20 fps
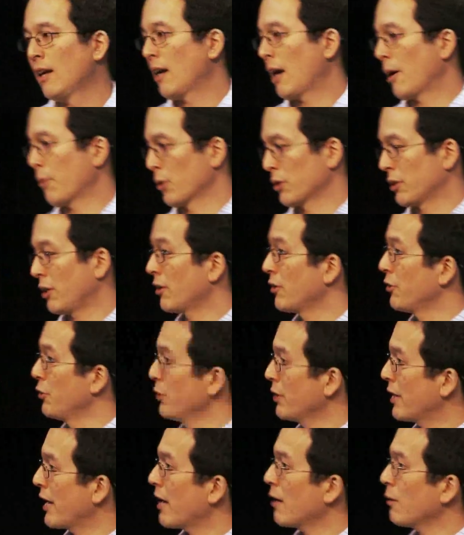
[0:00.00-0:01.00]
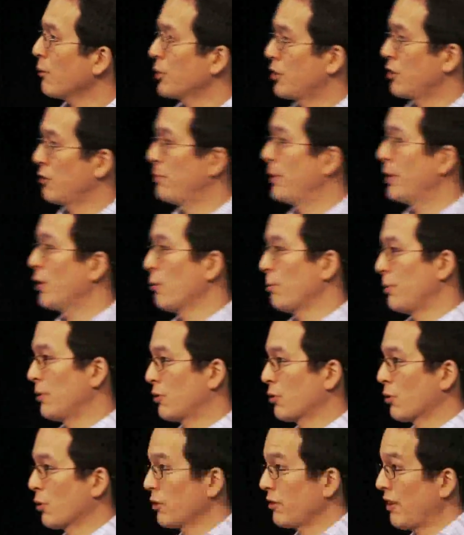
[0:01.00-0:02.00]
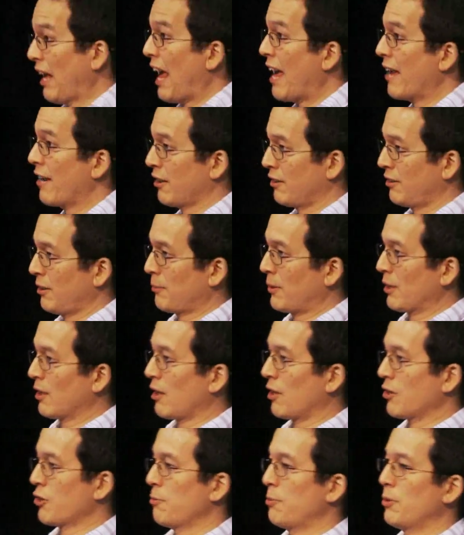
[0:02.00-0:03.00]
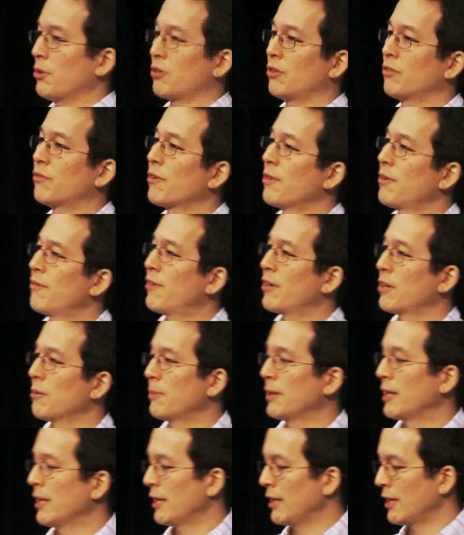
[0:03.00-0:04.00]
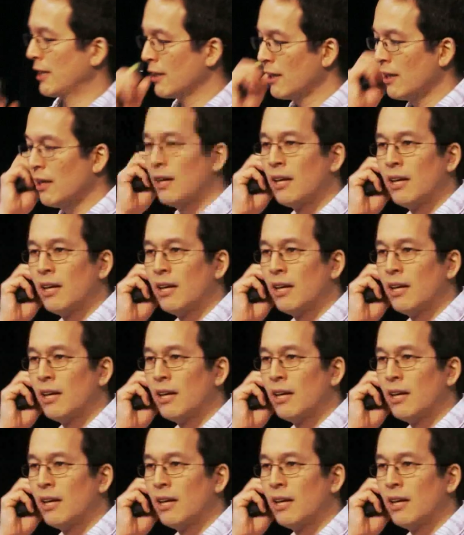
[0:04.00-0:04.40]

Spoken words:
I worked on NuGet, which has been open source and accepting contributions from the very beginning,